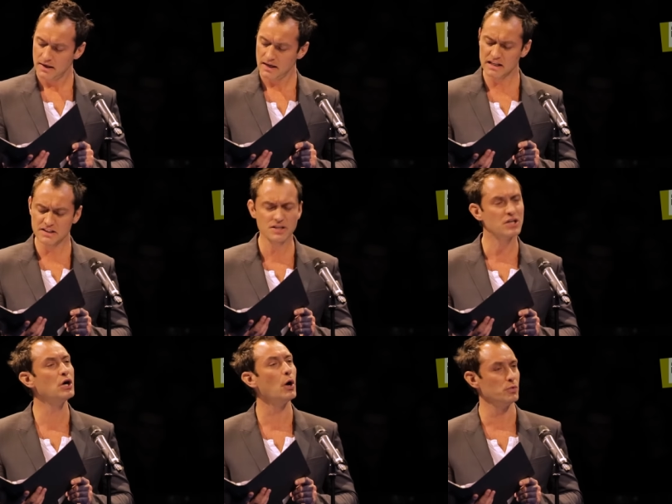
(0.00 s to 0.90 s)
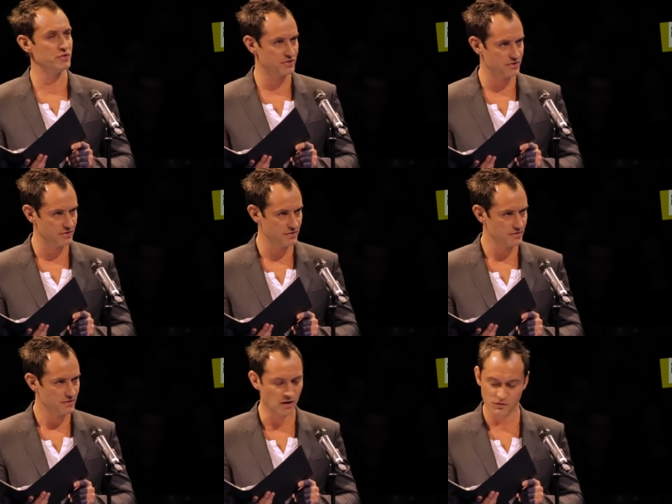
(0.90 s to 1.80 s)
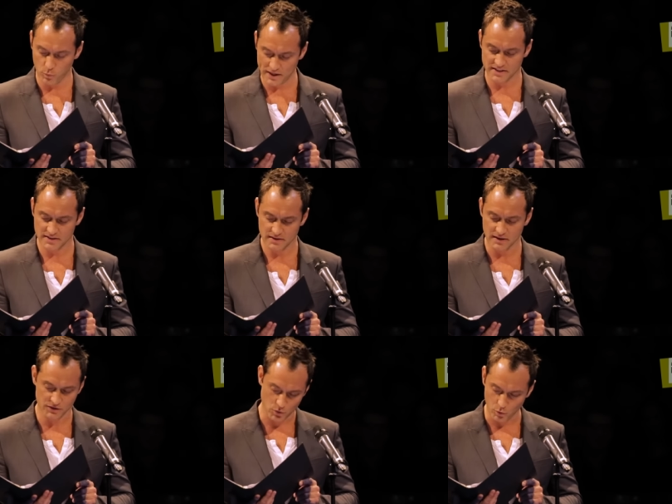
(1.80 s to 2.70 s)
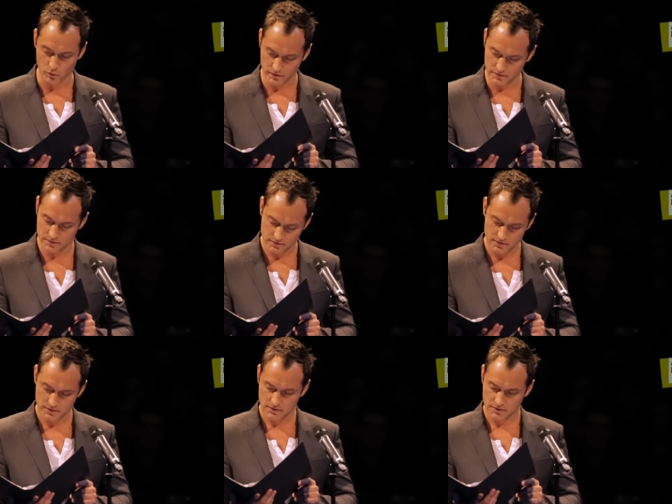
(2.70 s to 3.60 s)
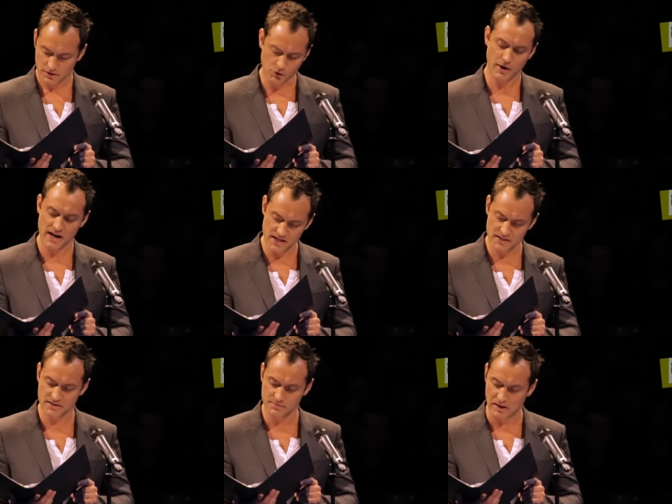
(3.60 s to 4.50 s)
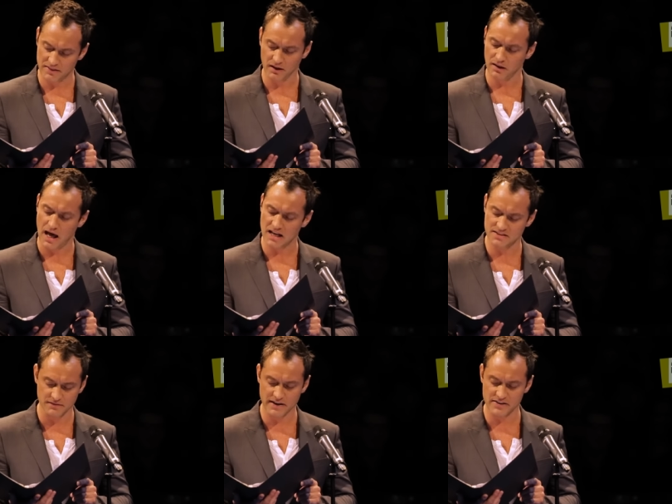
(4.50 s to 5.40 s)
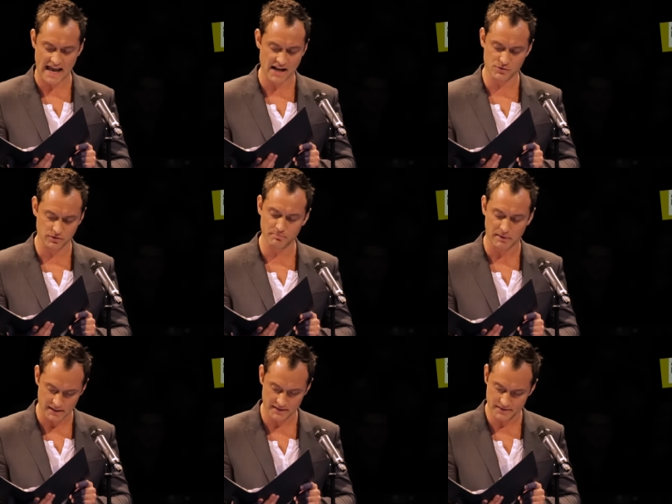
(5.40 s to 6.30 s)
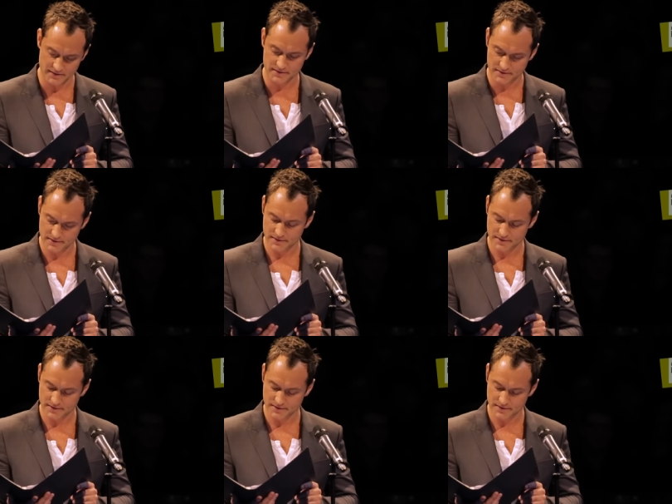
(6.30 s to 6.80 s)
It is the ghost of wheat and corn, crazed by the loss of their natural bodies.